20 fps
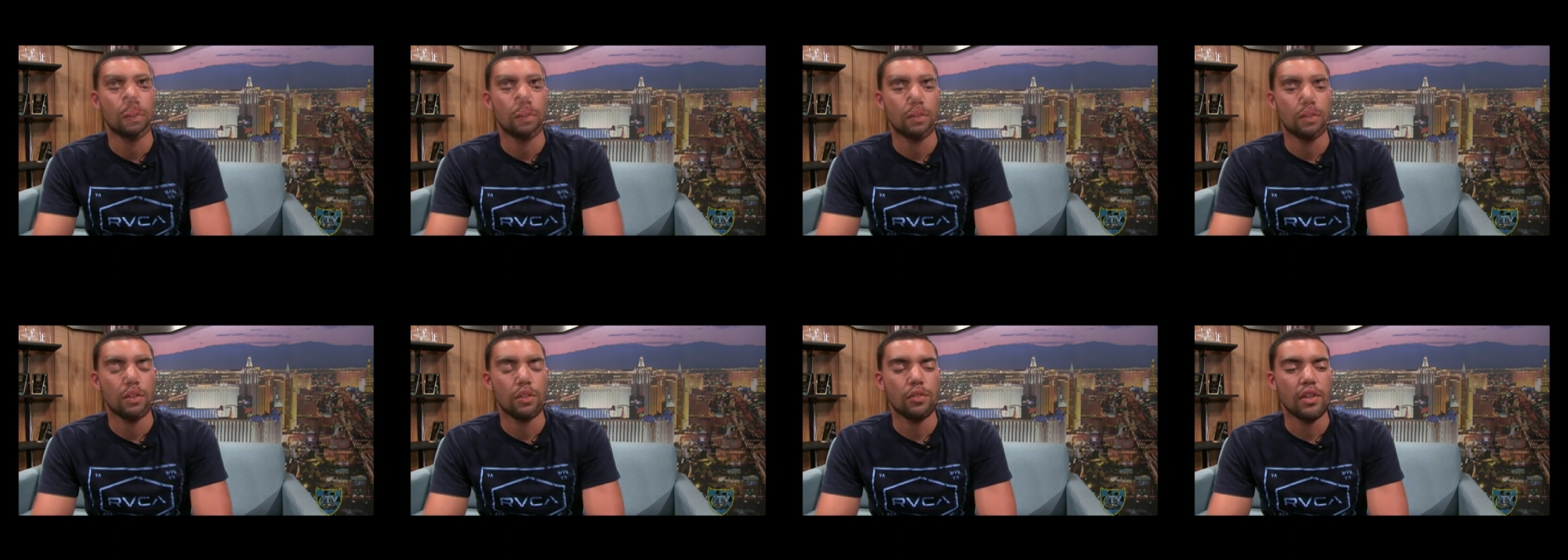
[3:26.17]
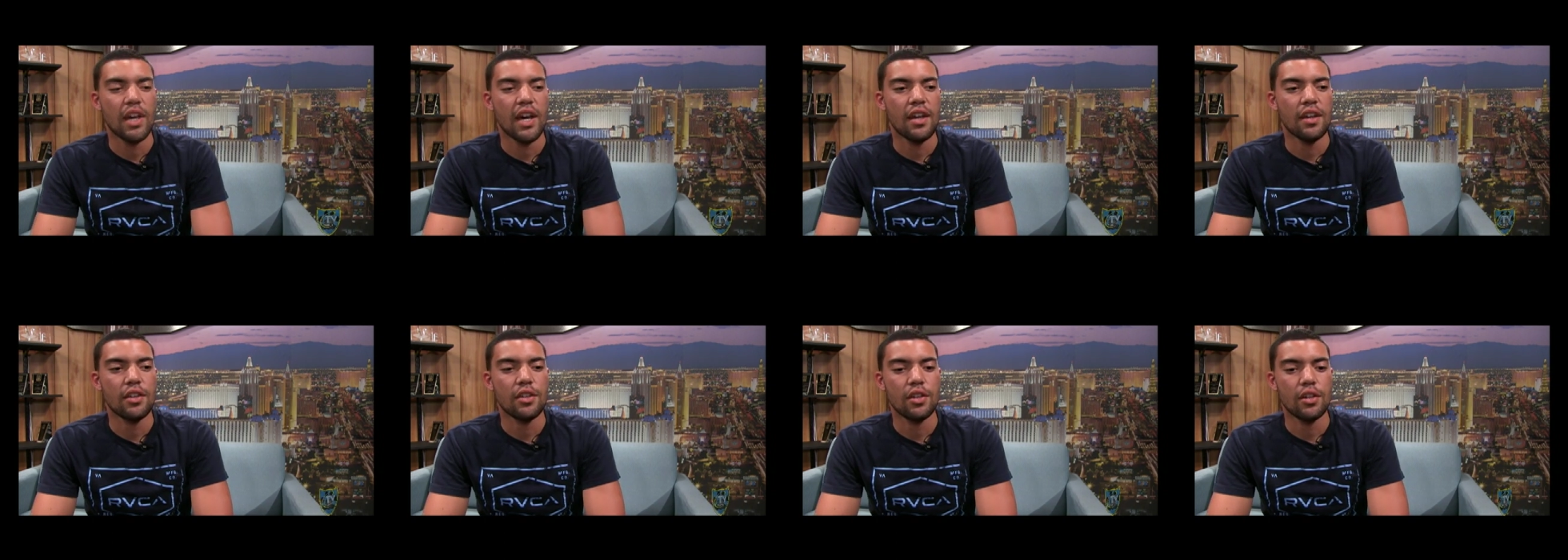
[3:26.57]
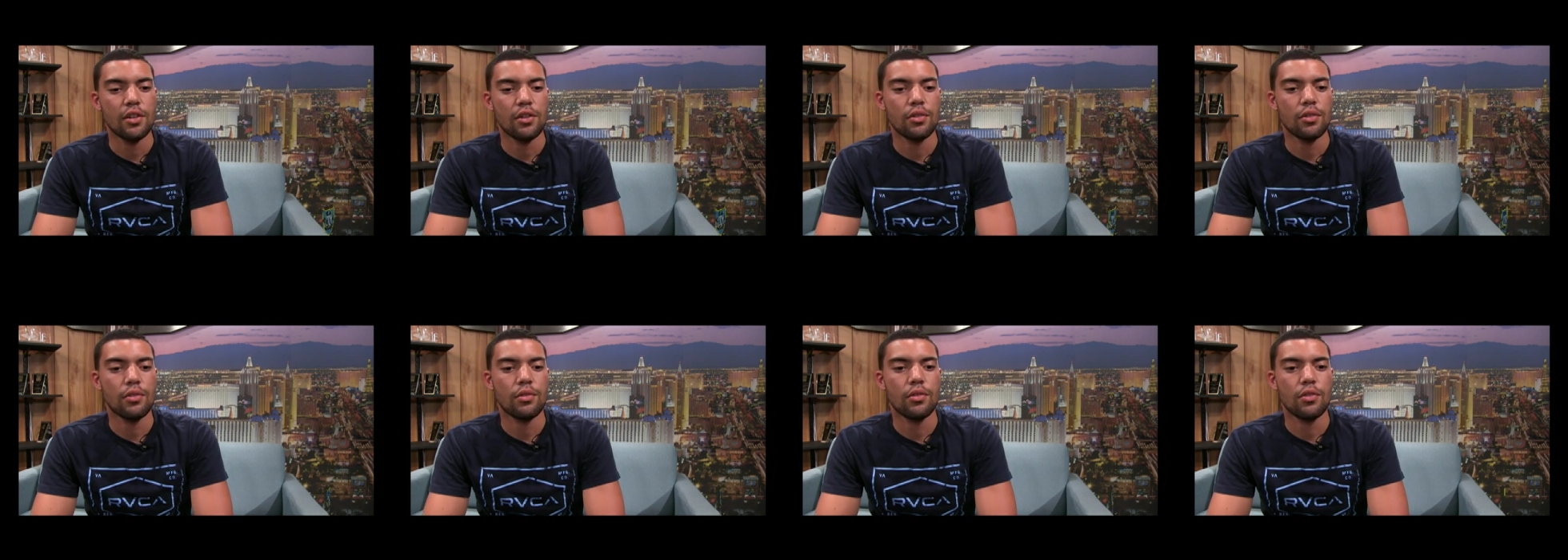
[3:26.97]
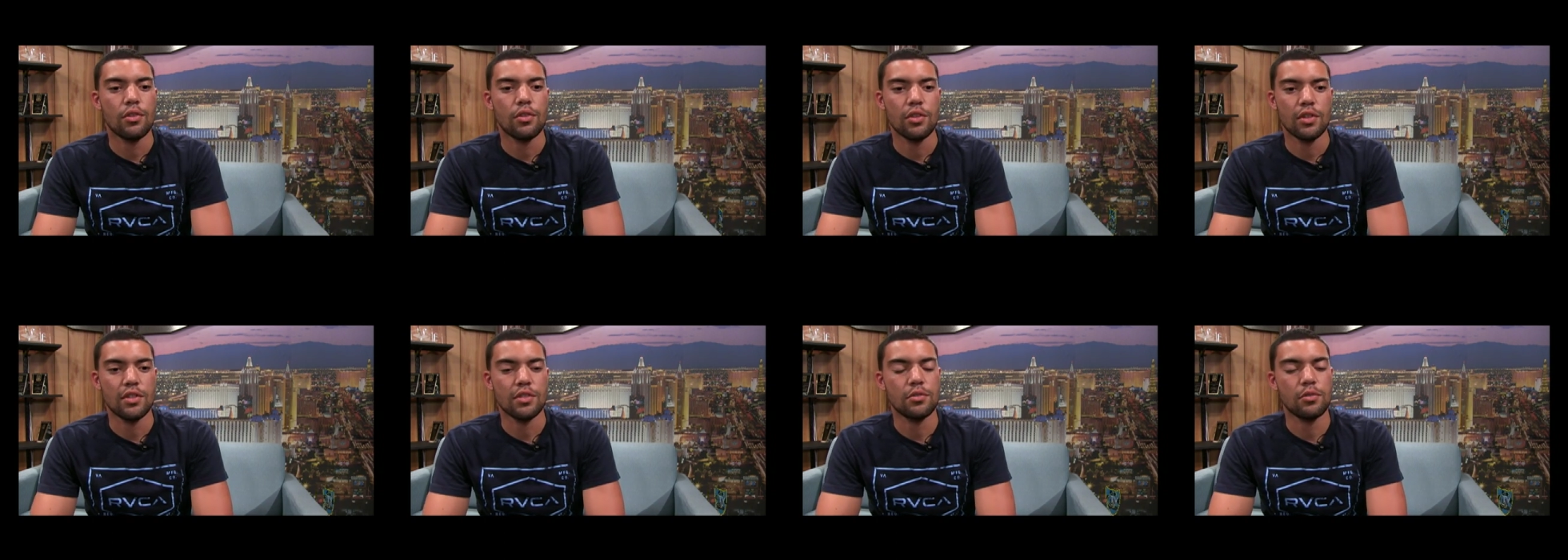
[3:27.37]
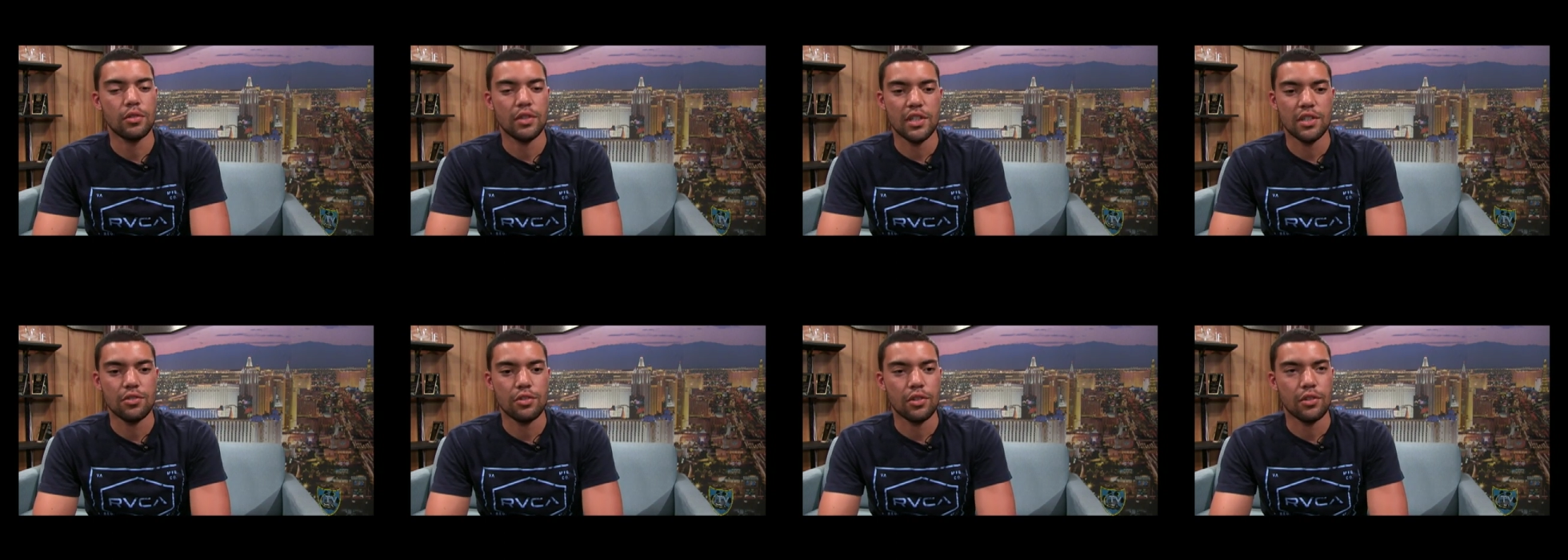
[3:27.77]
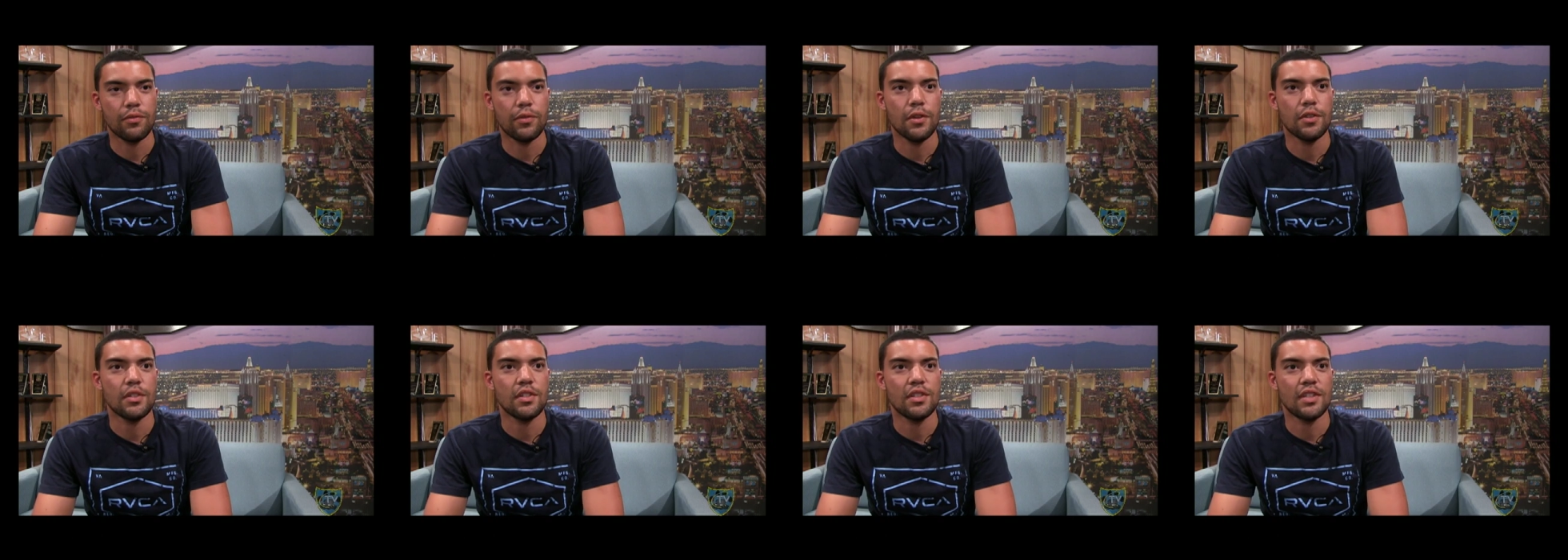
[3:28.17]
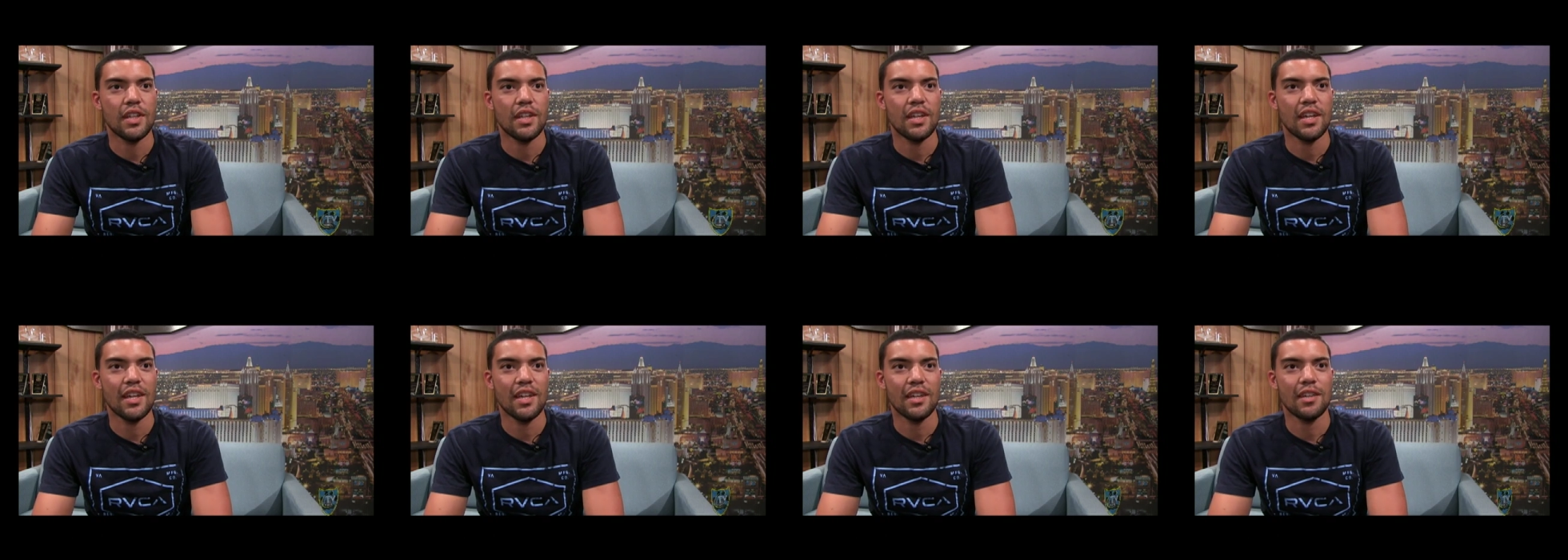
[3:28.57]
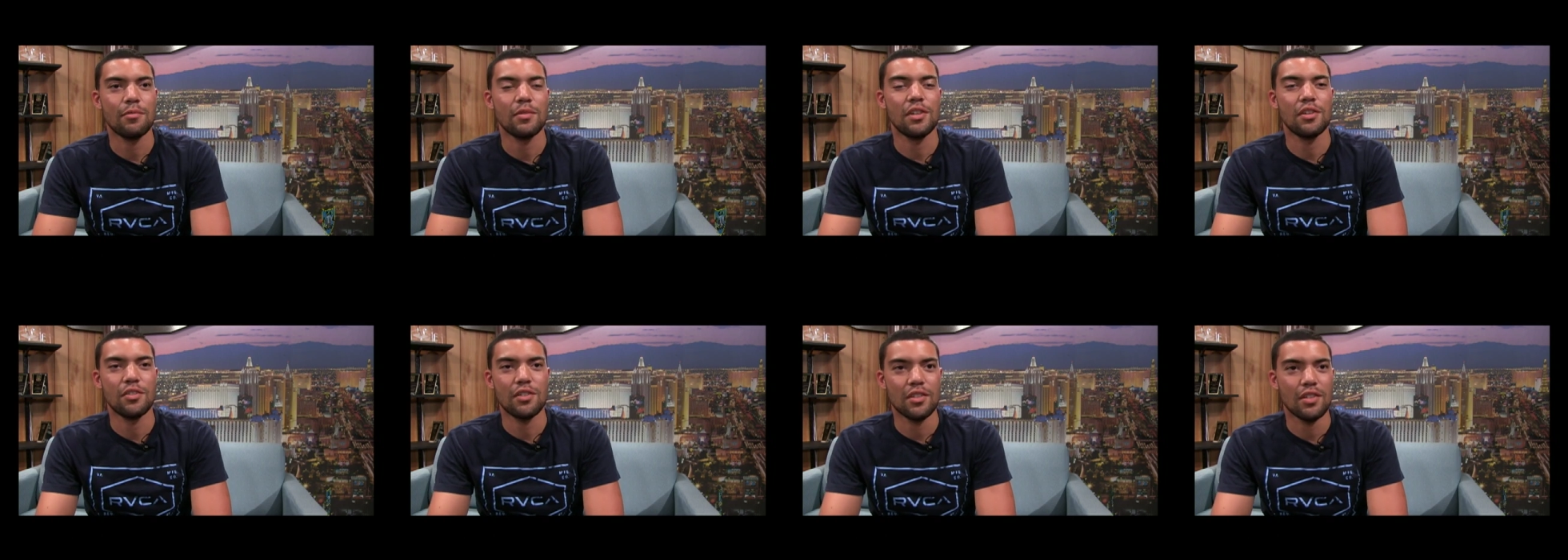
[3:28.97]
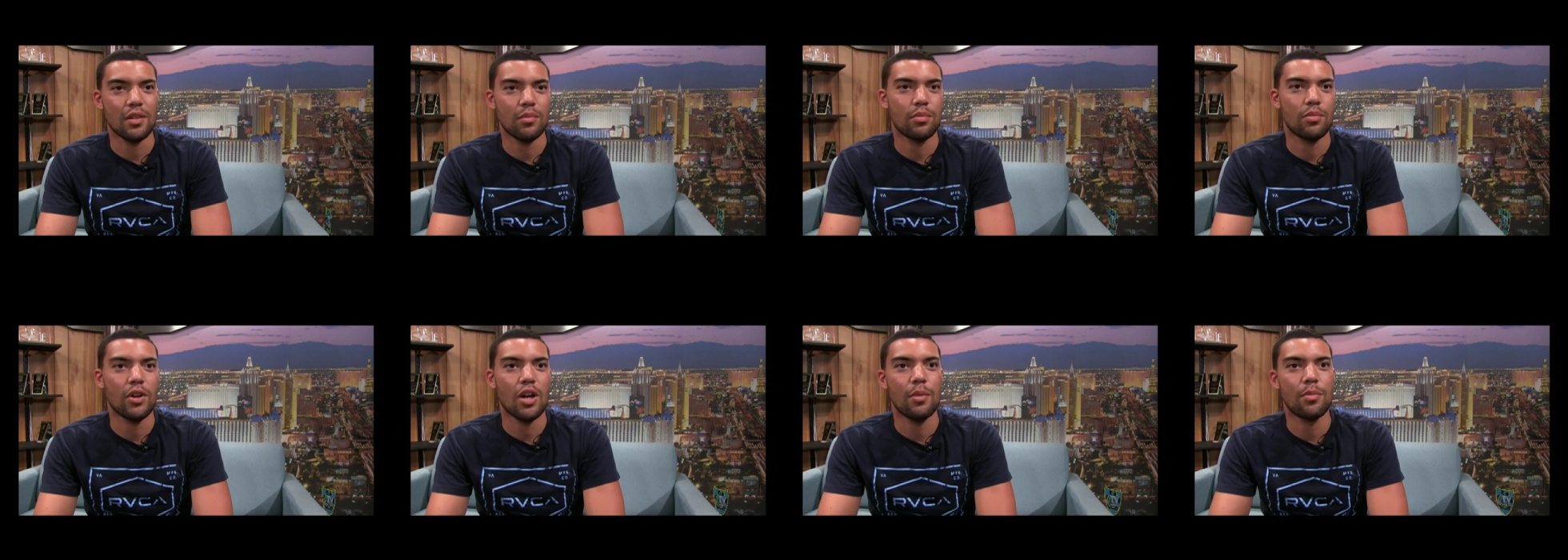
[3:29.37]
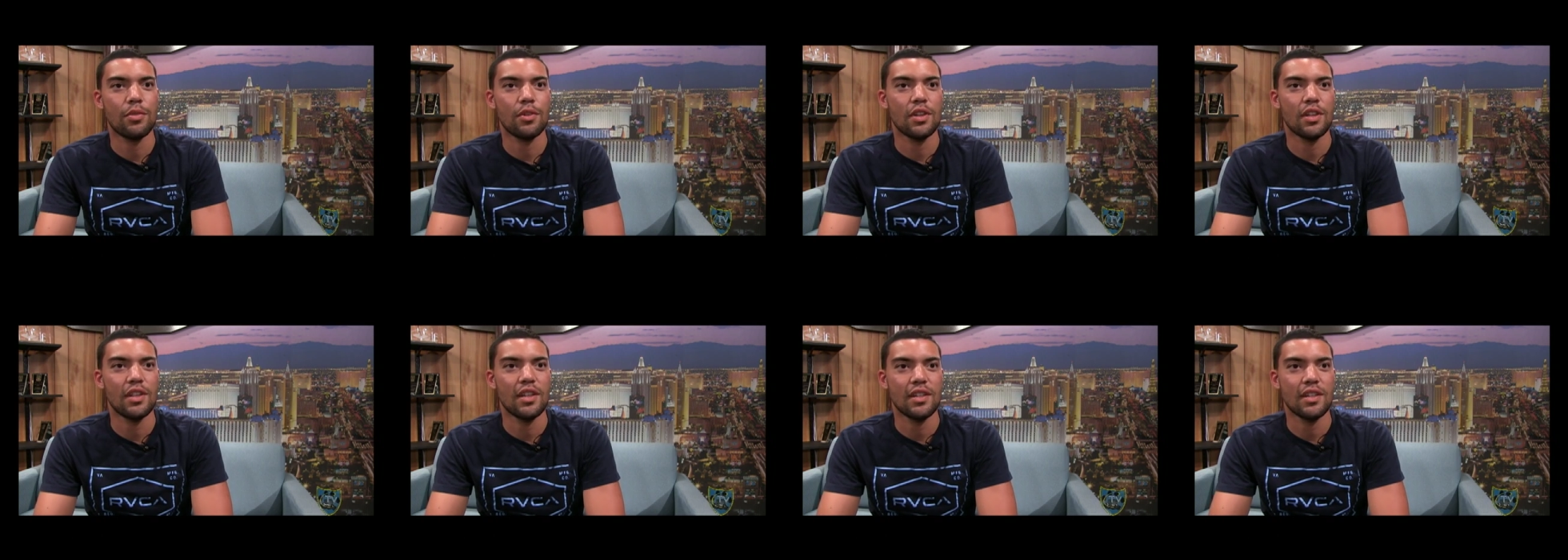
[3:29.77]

So we had to go to the school district first and say, hey, can we do this on the property?